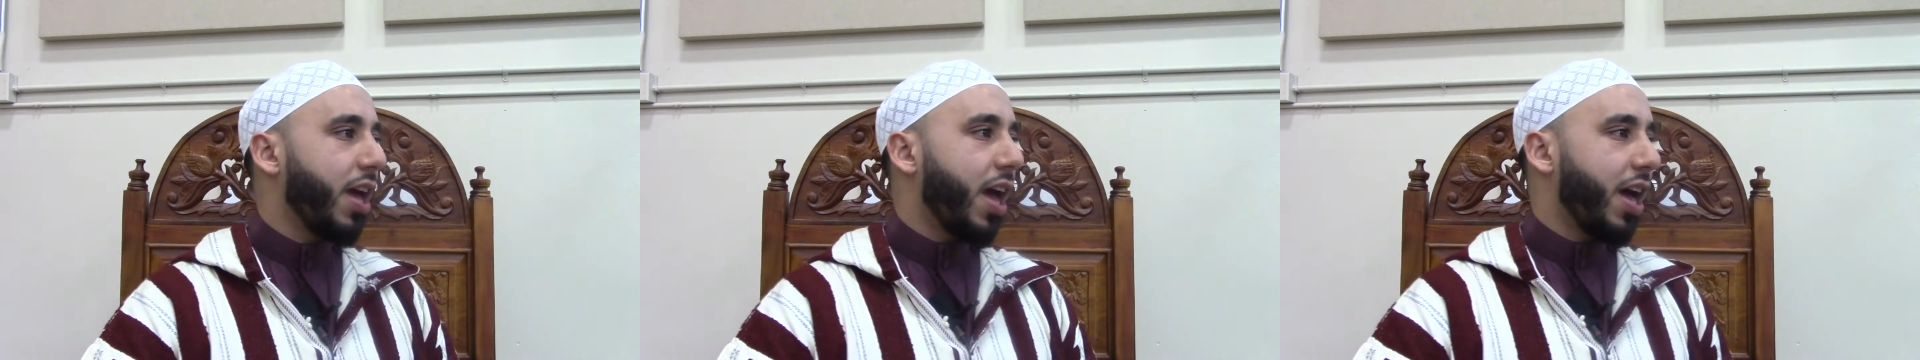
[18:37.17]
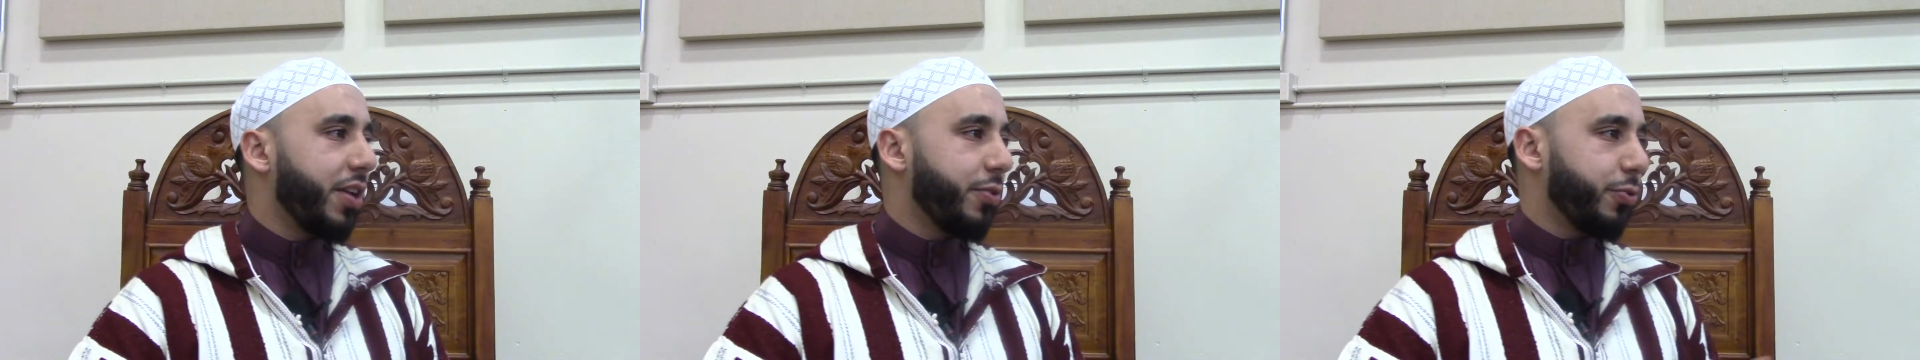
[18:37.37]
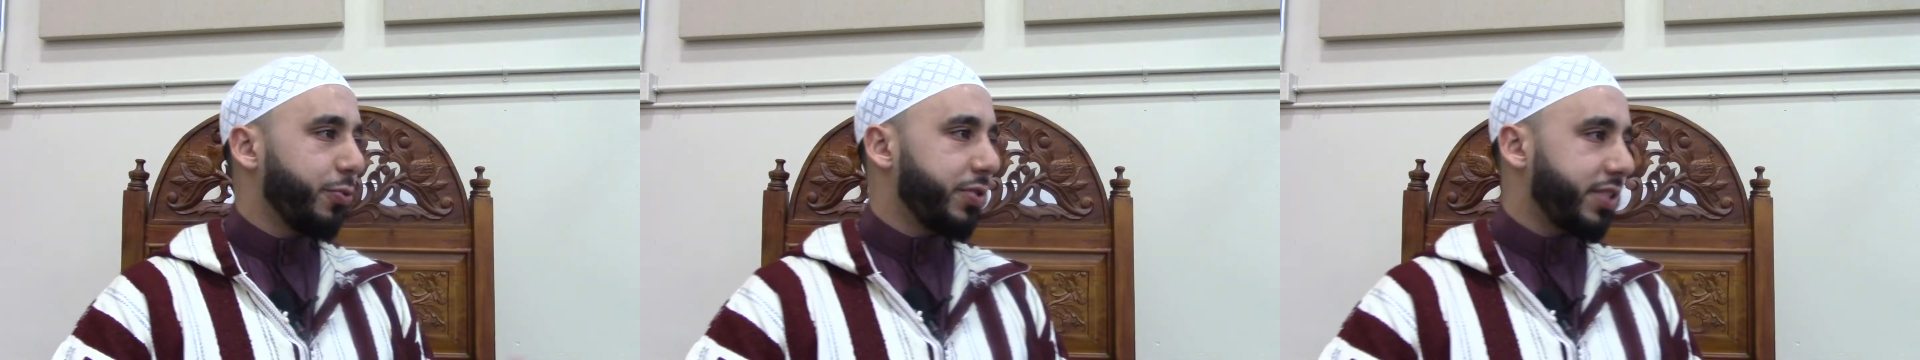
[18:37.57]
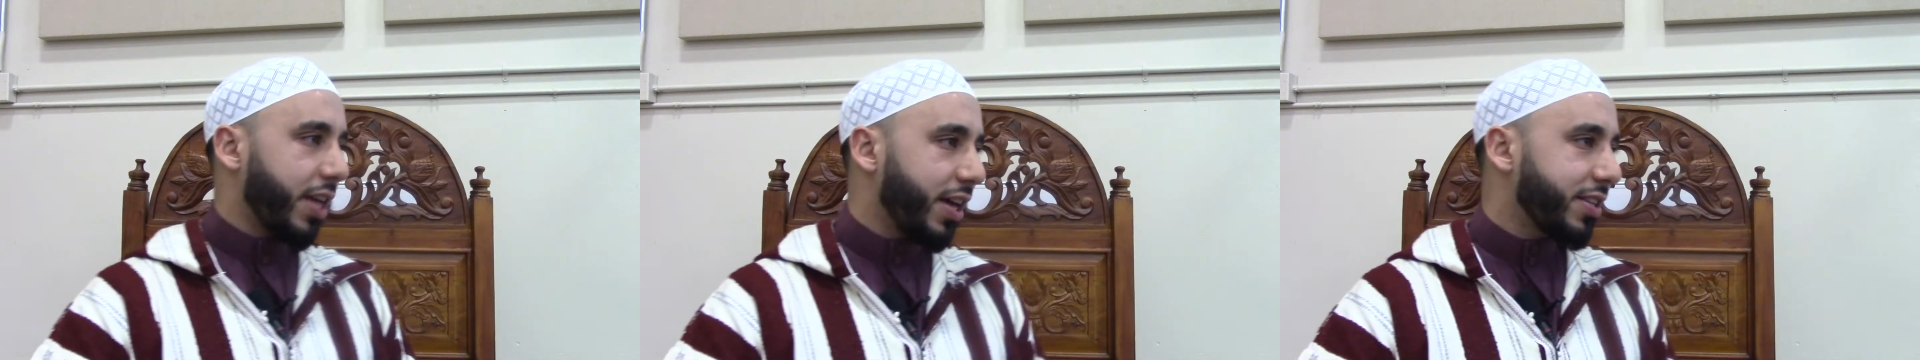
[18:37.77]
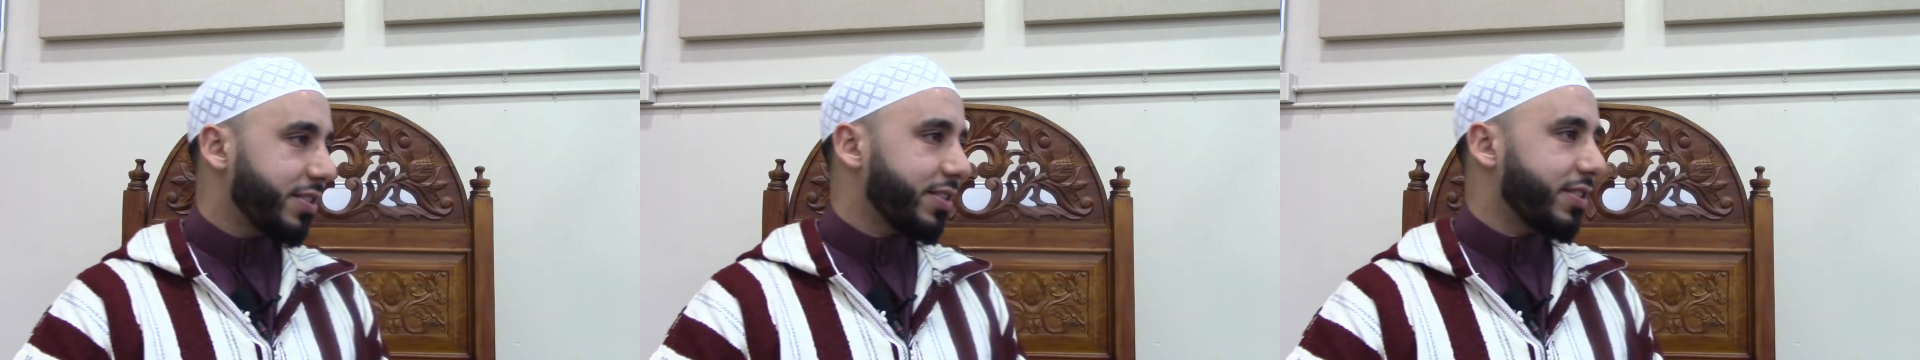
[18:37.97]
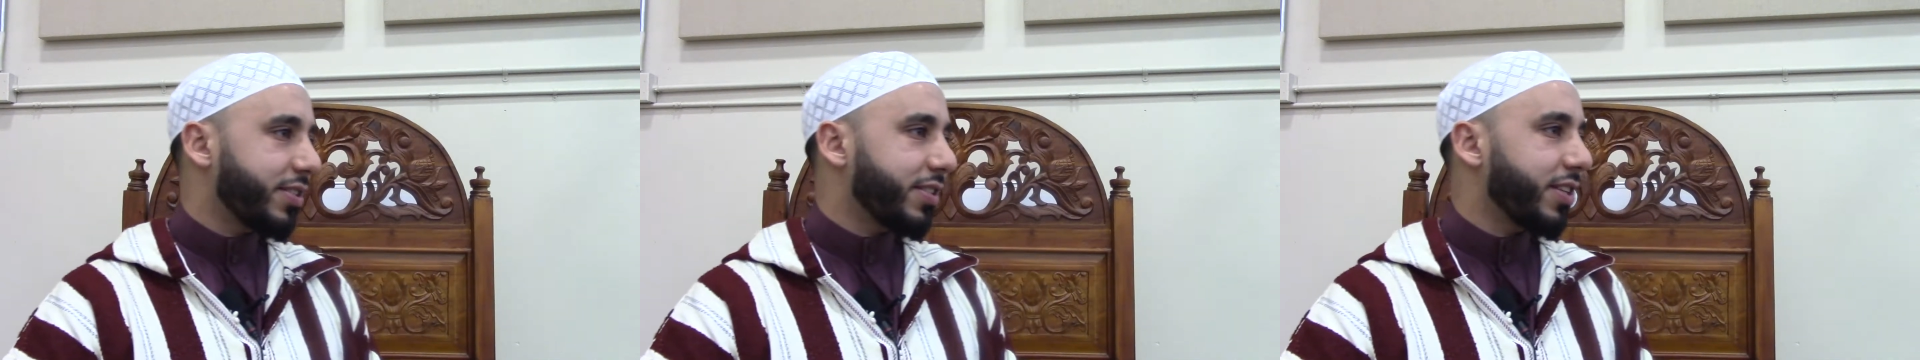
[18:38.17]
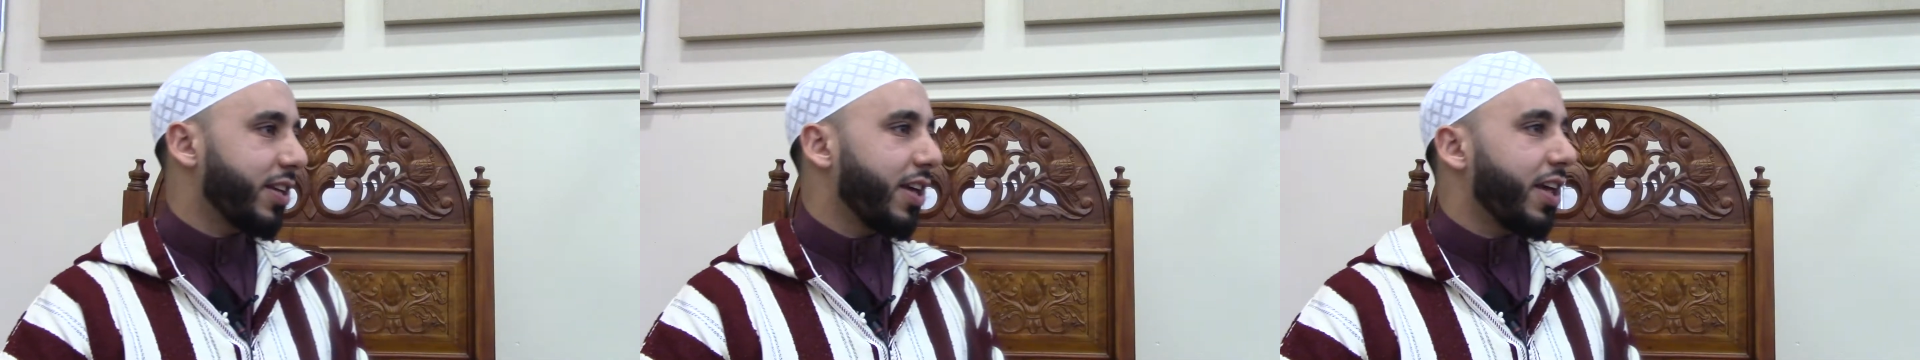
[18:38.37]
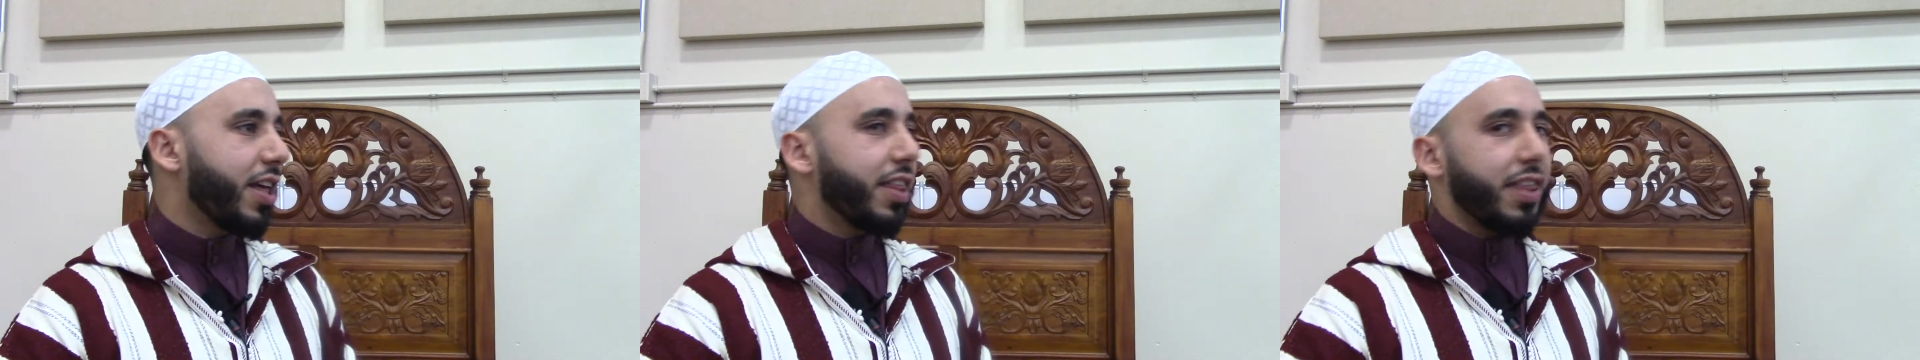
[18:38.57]
and who says
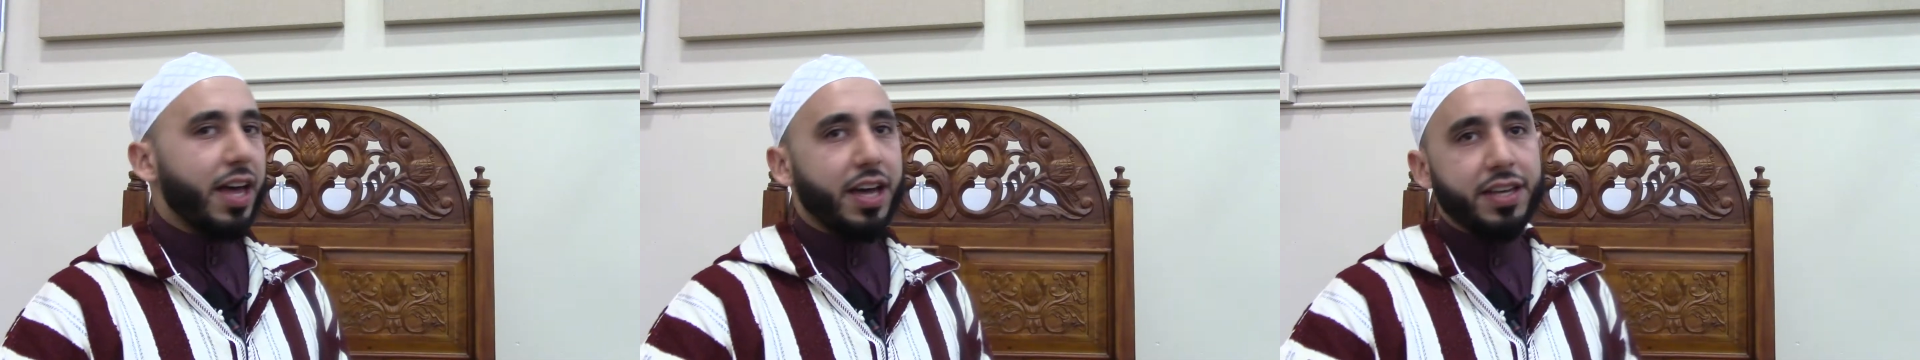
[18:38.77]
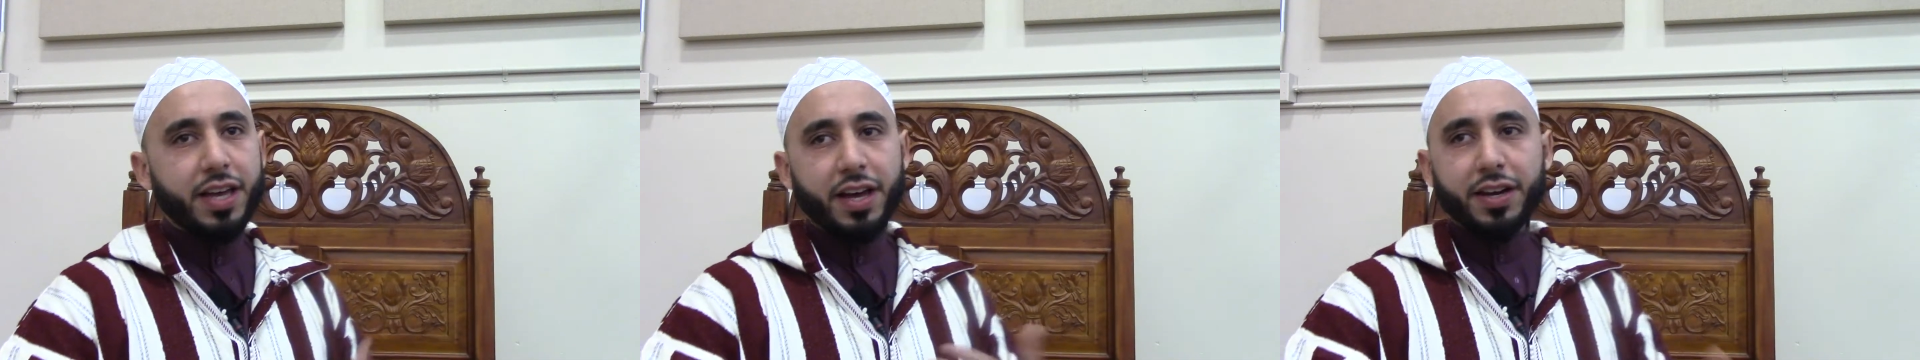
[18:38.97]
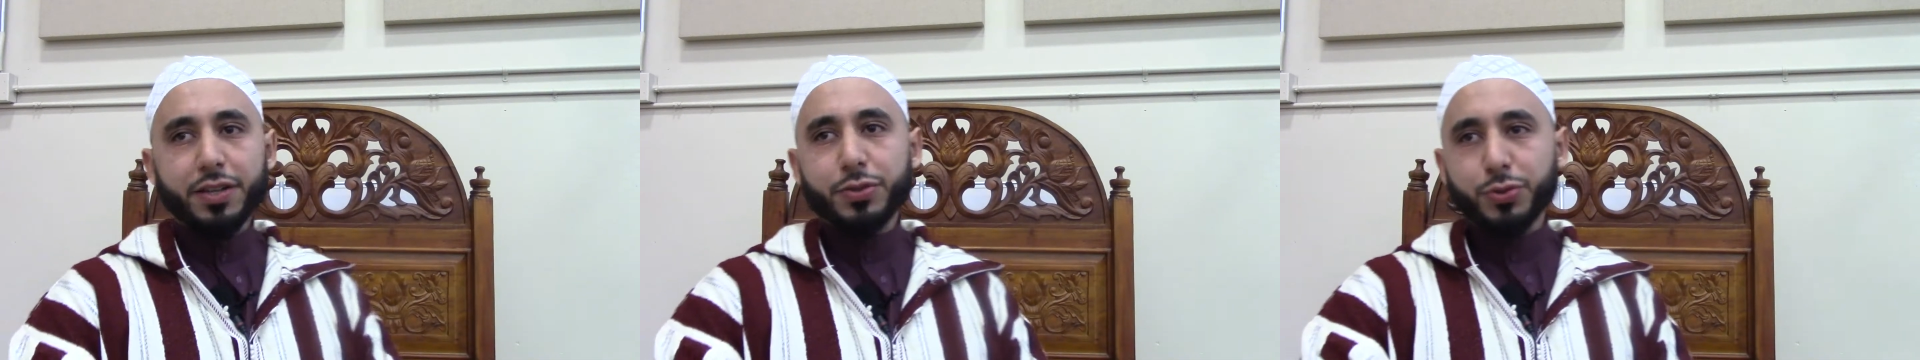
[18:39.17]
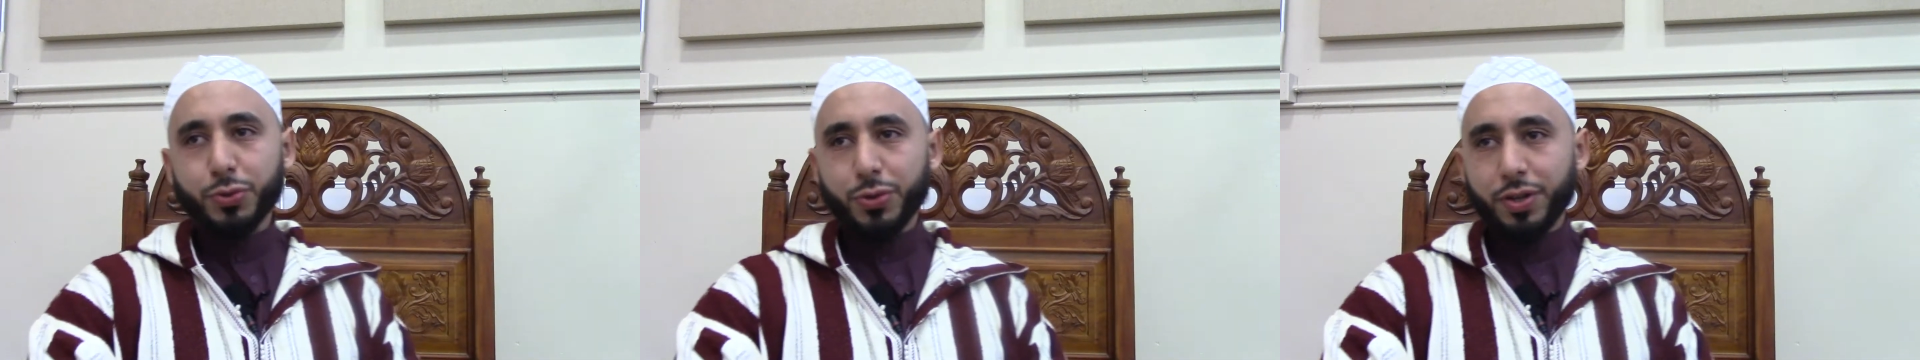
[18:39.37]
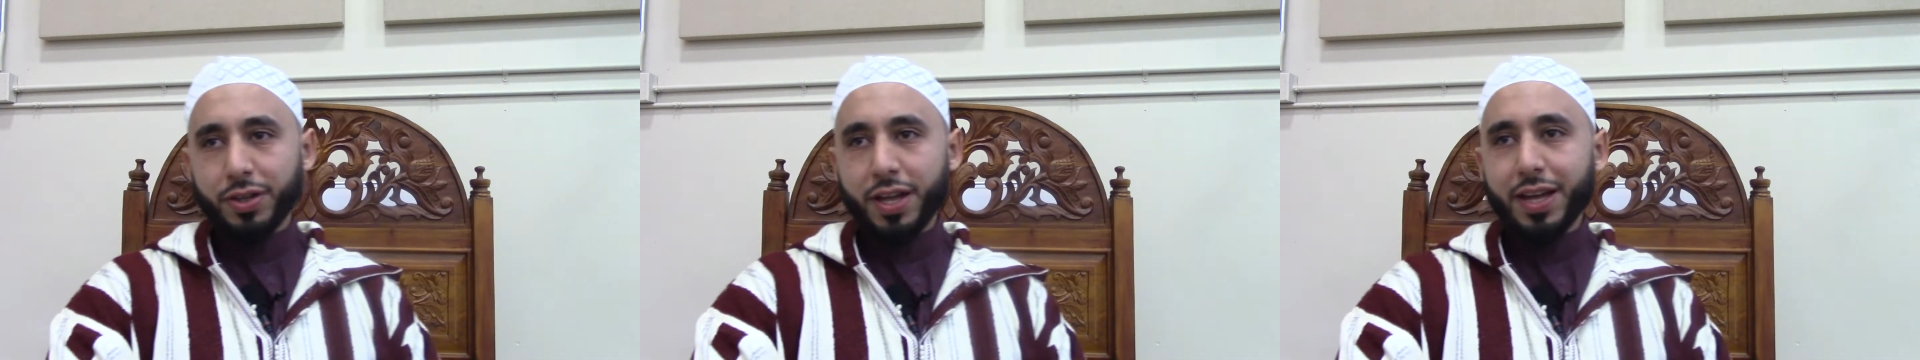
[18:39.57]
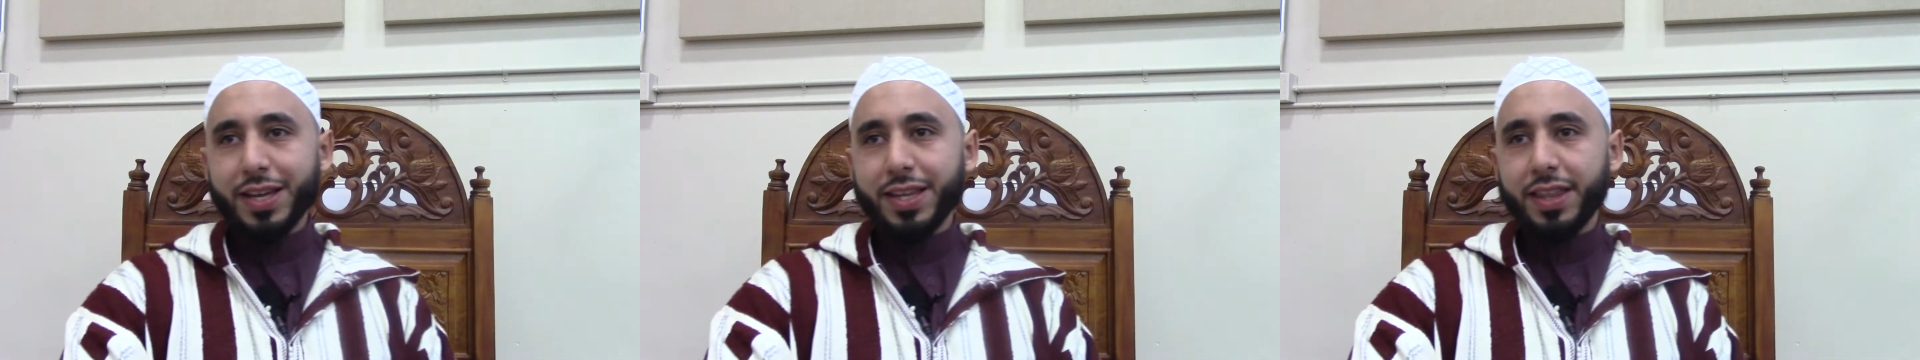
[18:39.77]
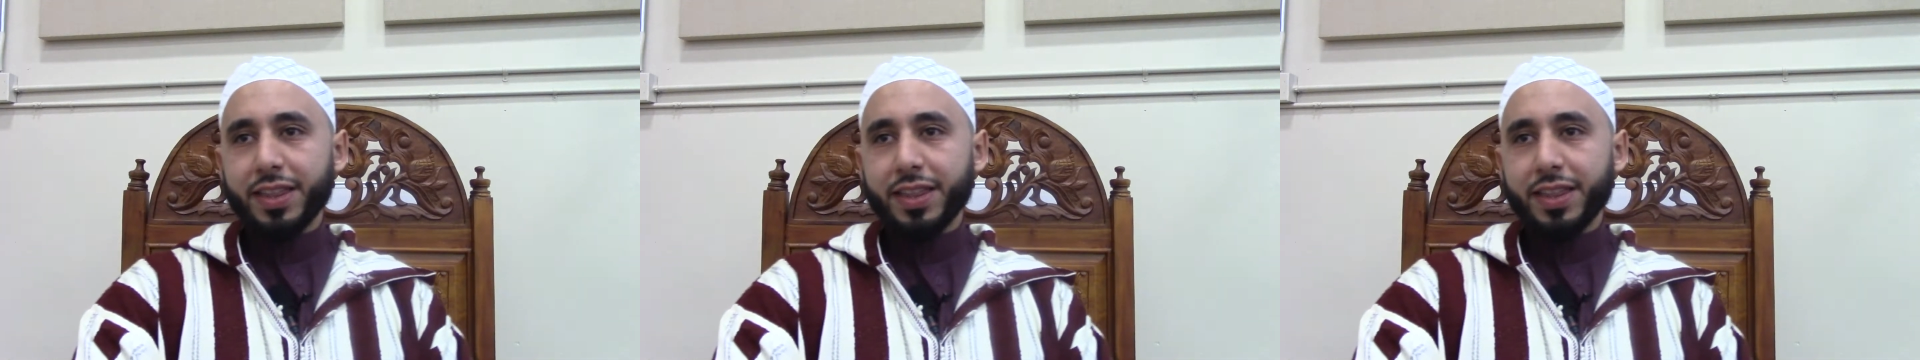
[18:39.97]
that, Ya Rasulullah,